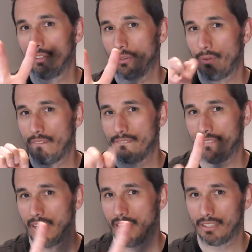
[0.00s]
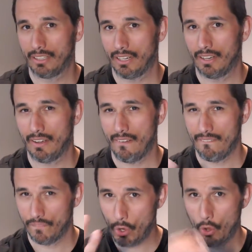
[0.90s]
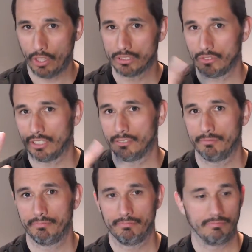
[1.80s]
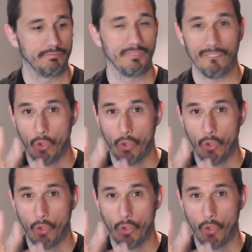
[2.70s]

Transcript: This is the Inovelli 4-in-1 sensor.